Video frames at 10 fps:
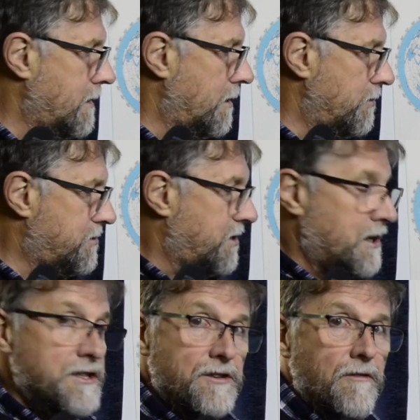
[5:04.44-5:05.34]
and this
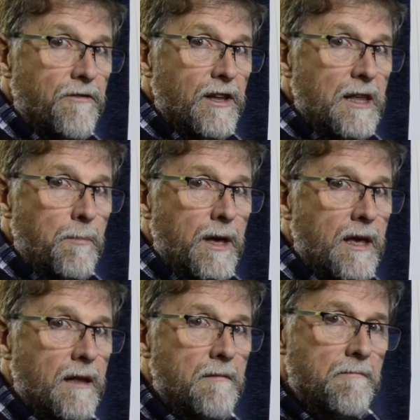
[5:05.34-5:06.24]
thing is fairly
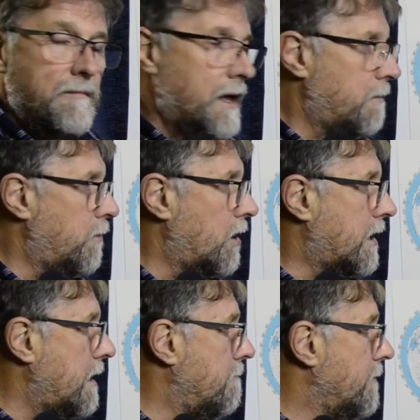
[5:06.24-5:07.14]
big and
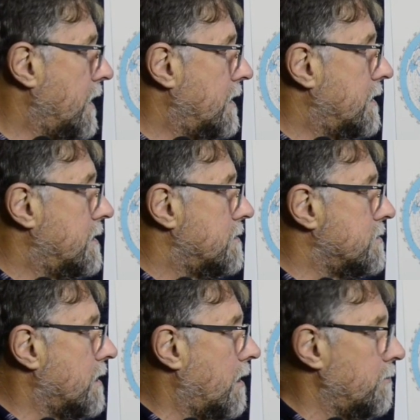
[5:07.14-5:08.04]
bulky.
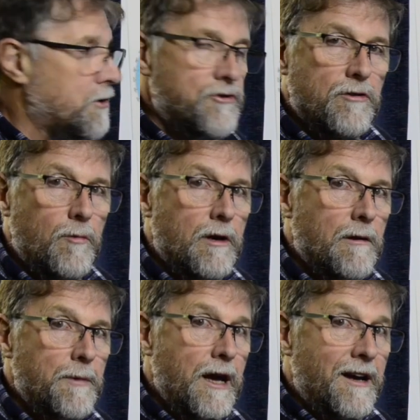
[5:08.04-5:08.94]
So I'm not sure where
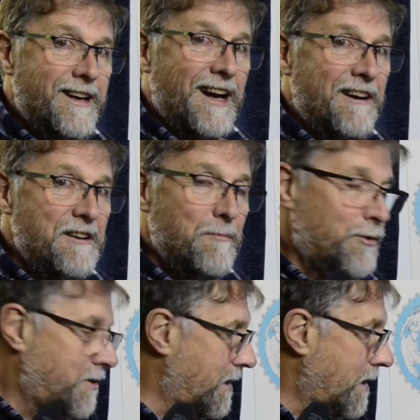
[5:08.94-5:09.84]
I'm going to
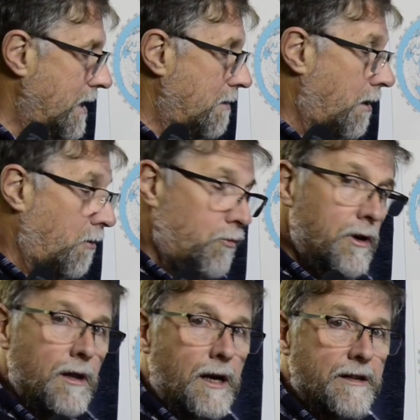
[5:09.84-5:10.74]
put it. I
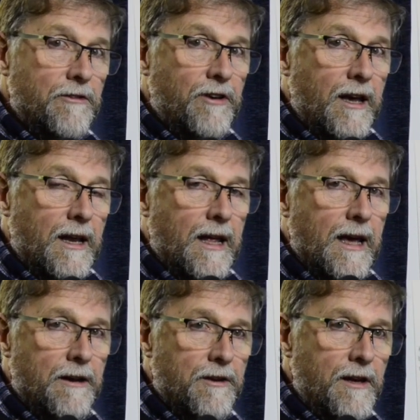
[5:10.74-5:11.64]
would like to take it
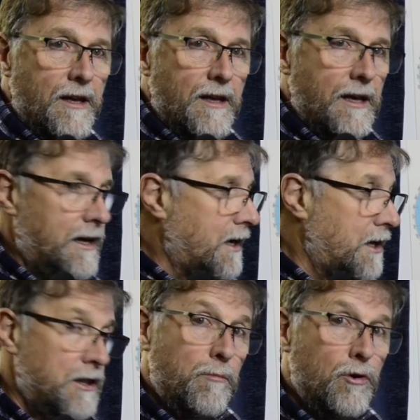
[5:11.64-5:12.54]
out
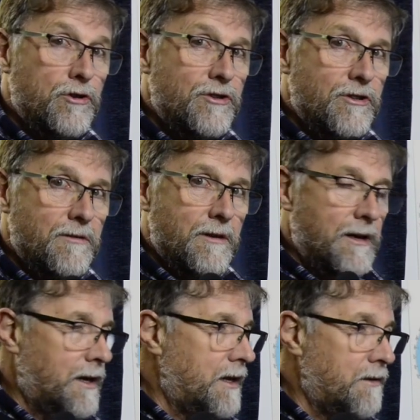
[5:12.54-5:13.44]
in the bush.
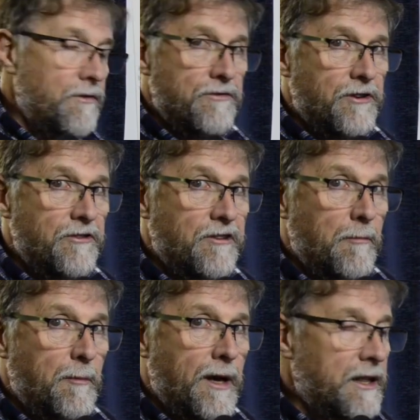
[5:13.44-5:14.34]
And if you've seen
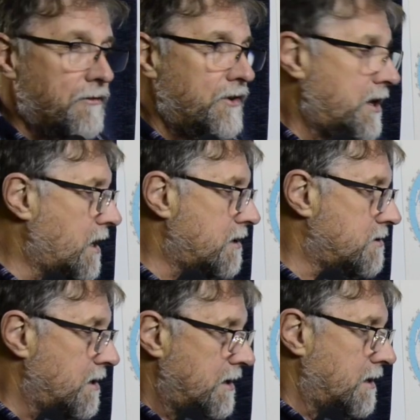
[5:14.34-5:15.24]
some of my other
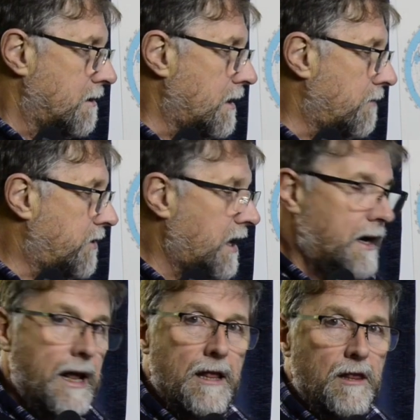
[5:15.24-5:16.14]
videos, I'd love to get
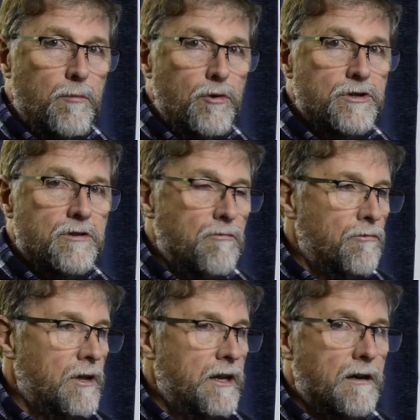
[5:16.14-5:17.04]
it out in the bush.
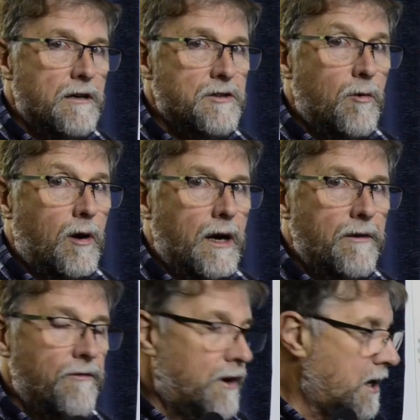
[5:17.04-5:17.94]
Really nice, quiet
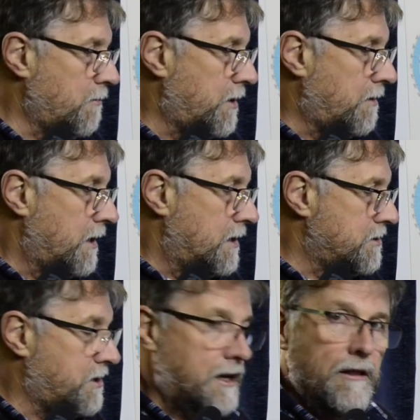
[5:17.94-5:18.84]
environment.
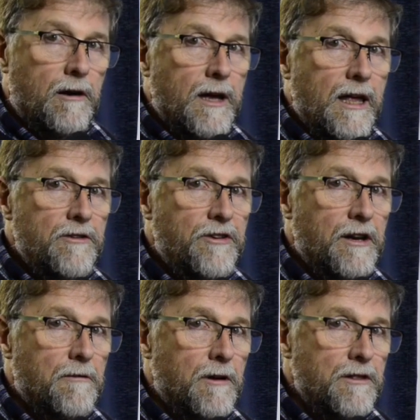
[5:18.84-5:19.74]
Stick a long
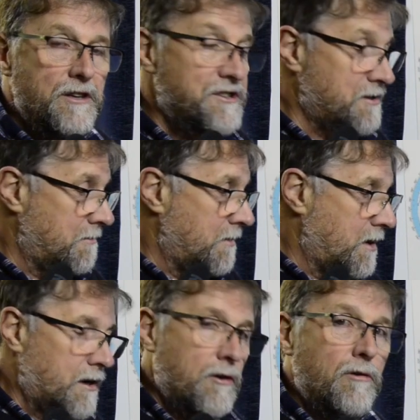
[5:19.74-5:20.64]
antenna on this.
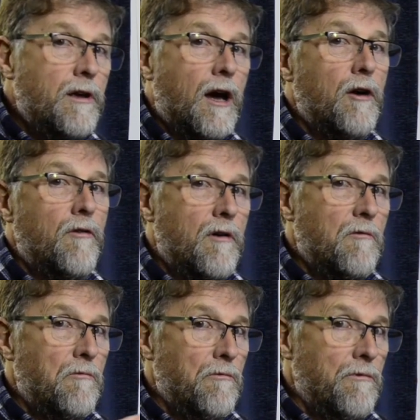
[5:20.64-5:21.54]
Could go
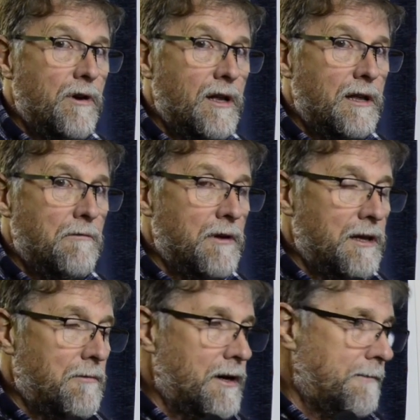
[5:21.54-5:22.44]
really,
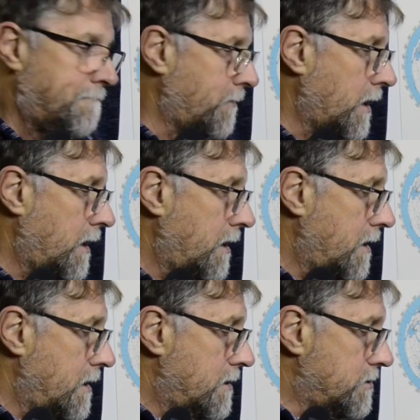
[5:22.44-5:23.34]
really well.
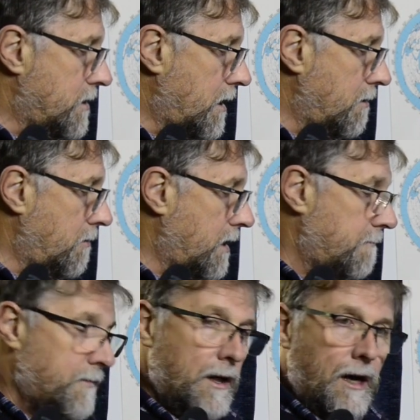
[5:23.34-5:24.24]

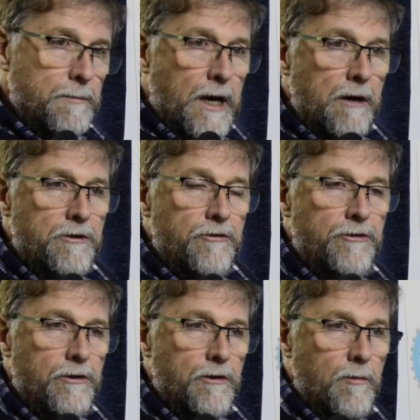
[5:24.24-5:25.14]
So I'm going to
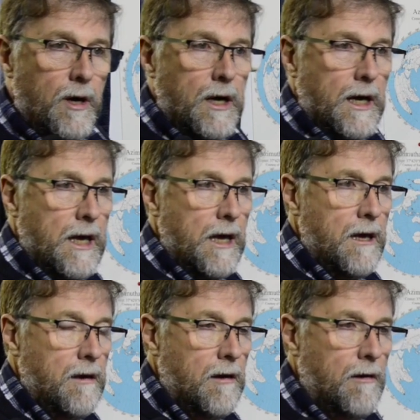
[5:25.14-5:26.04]
do
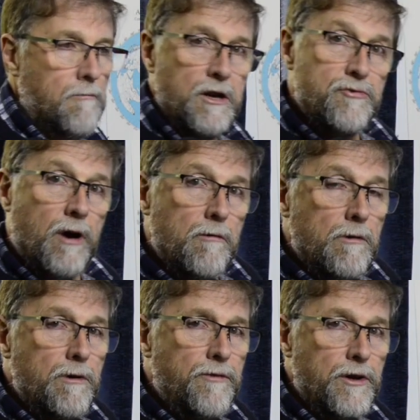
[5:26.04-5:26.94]
a retro
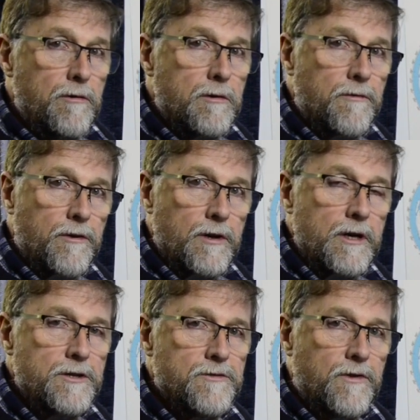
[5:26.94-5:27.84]
review of
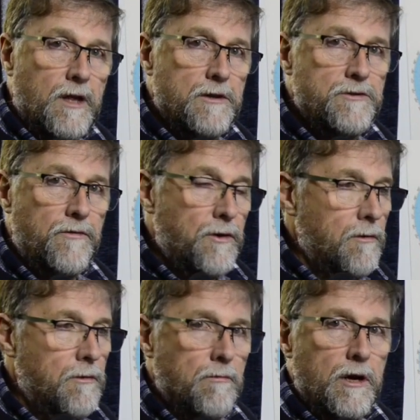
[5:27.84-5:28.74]
these. For those of you
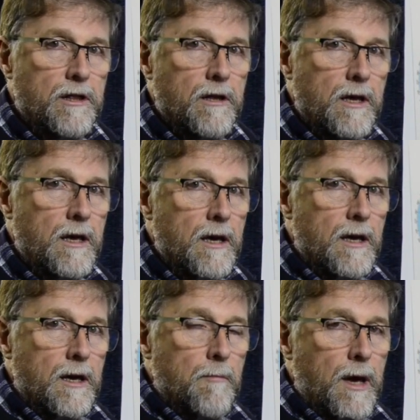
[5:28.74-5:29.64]
who read the
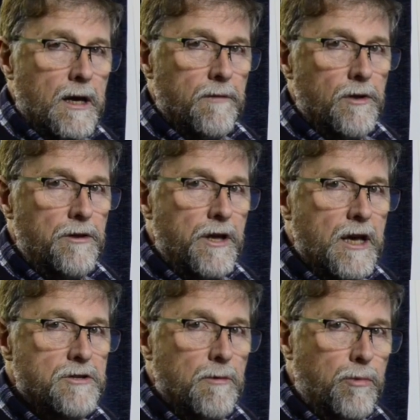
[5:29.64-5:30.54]
Mount Evelyn
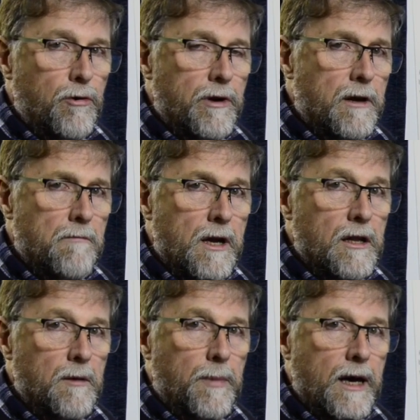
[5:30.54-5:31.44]
DX report on a
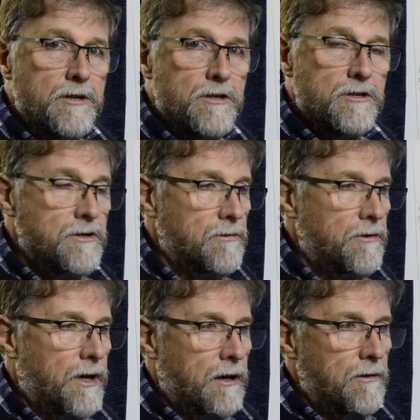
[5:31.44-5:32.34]
regular basis, you'll
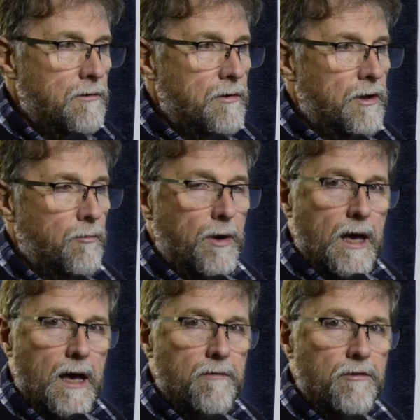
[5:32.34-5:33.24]
know that we
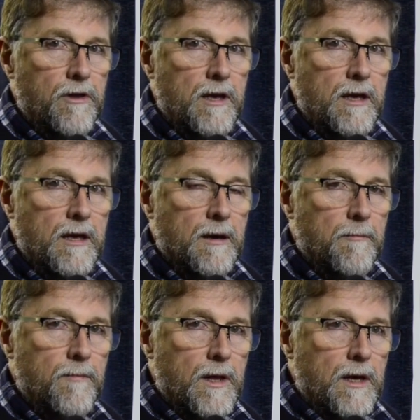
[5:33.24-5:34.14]
have the